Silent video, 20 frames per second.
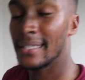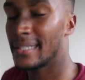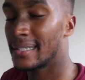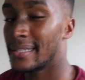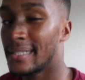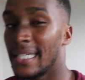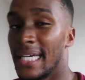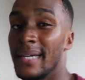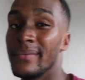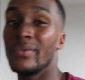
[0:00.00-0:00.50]

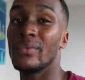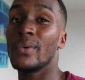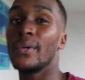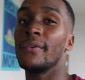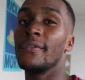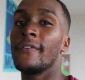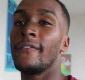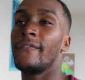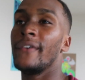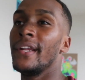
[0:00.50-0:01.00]
It's time to
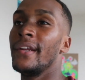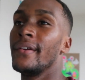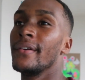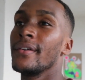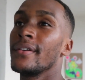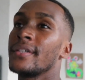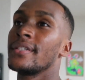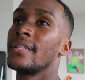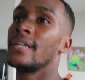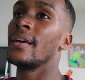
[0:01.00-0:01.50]
roll the
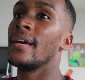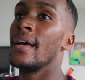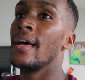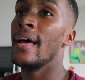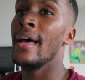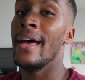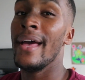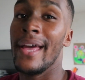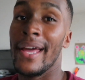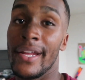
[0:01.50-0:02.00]
fenders
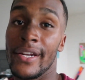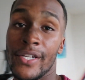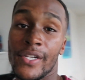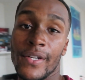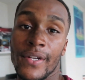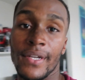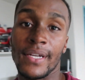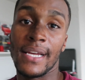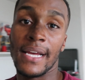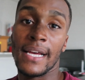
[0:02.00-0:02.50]
and
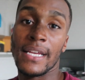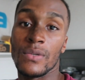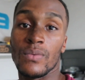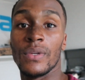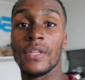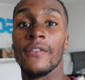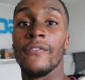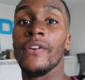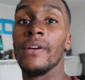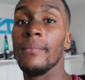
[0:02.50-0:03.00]
show you guys
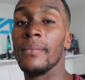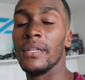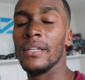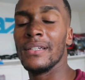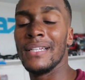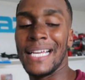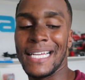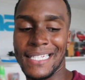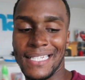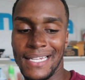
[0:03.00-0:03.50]
what the fitment
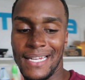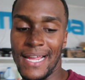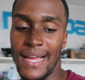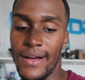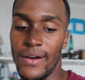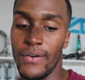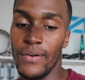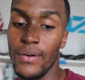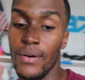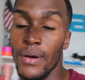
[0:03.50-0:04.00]
looks like
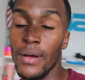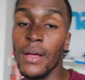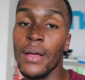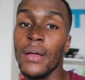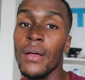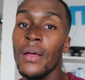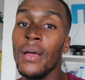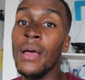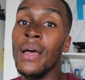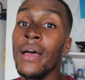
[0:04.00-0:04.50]
now.
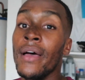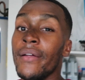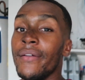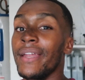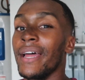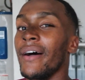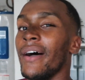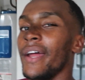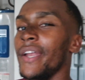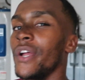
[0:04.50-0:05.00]

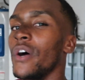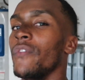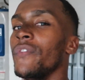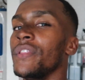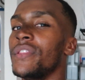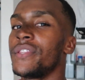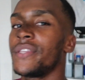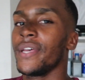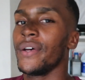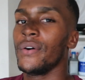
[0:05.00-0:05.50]
Now I know
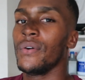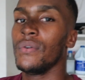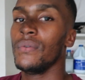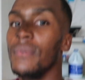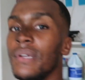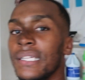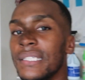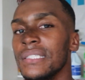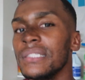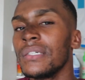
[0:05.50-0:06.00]
the
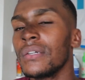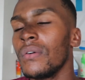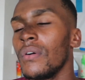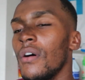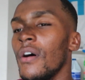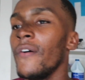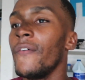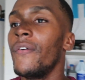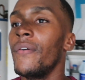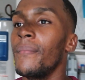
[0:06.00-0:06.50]
toe is a little
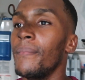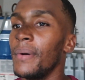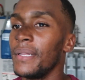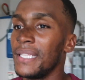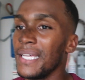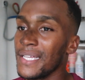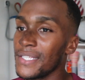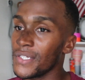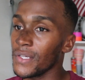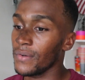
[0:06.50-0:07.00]
off, but
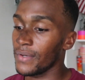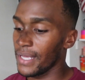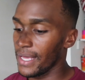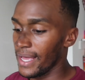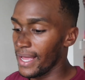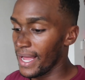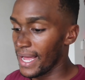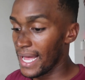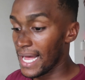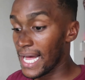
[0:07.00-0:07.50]
that's
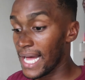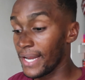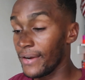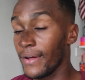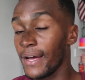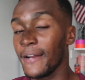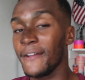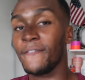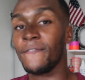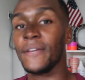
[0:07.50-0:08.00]
okay. I
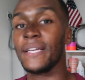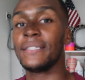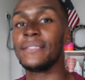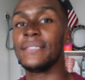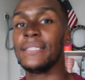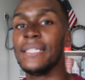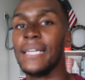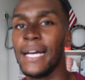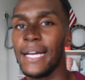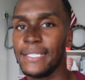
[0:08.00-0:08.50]
know how to
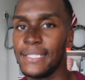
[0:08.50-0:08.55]
fix it.